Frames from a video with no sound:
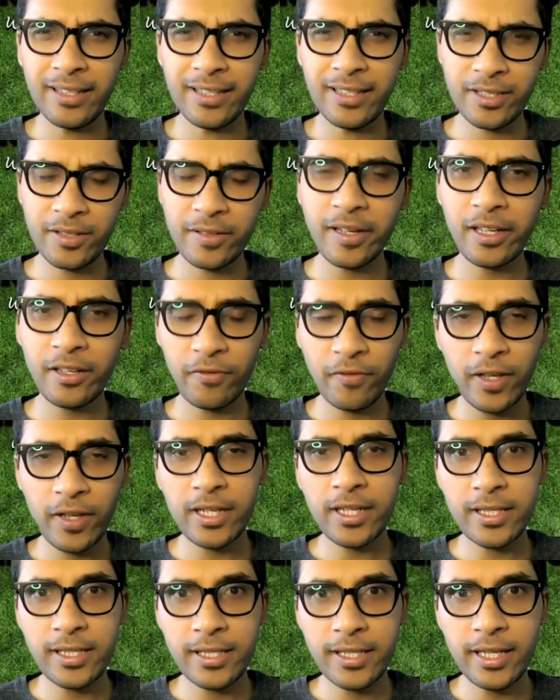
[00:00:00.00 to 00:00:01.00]
As a United fan,
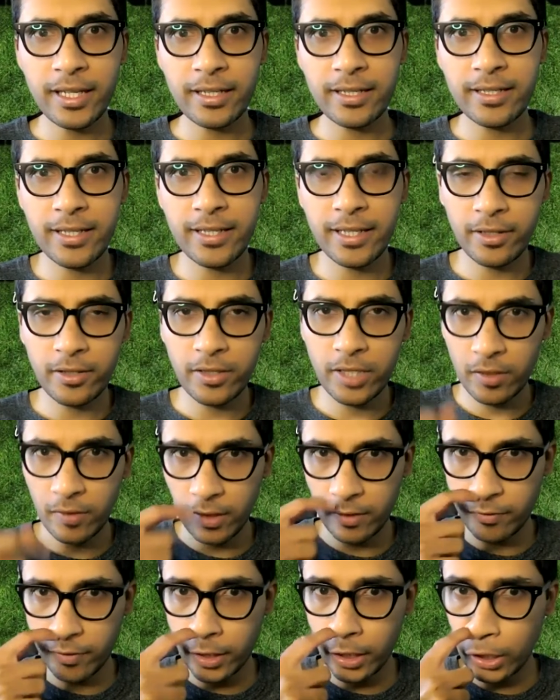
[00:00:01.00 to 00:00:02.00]
it is sad. It's sad to see
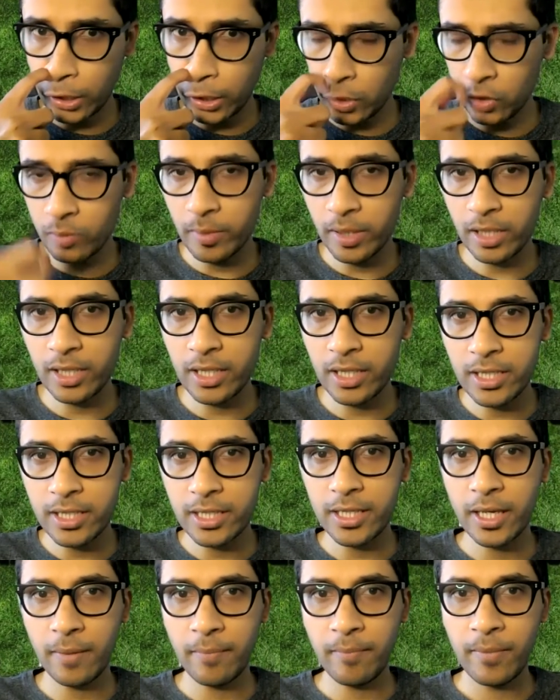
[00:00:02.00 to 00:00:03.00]
Ralf Rangnick go
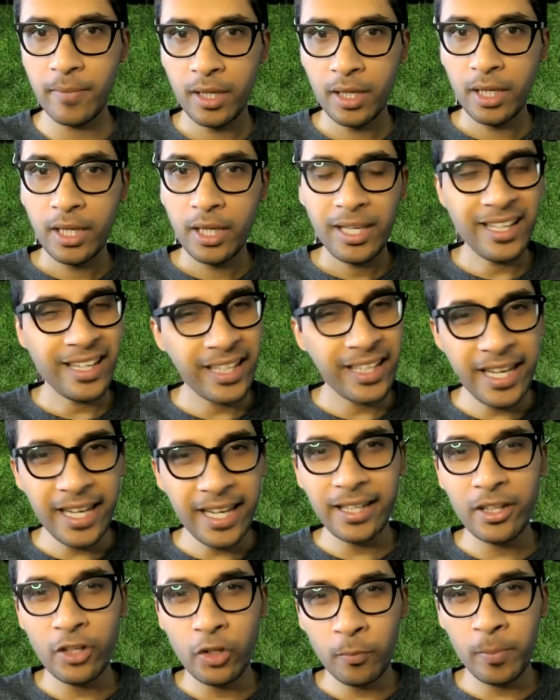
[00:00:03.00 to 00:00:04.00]
because,
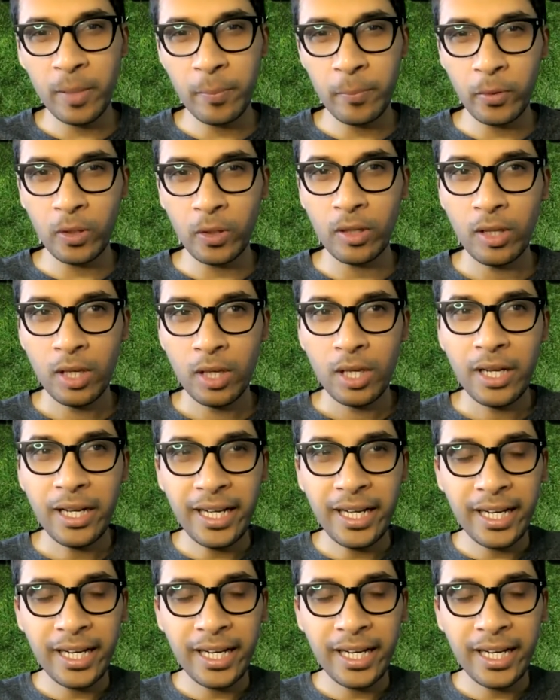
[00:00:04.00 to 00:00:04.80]
again, people.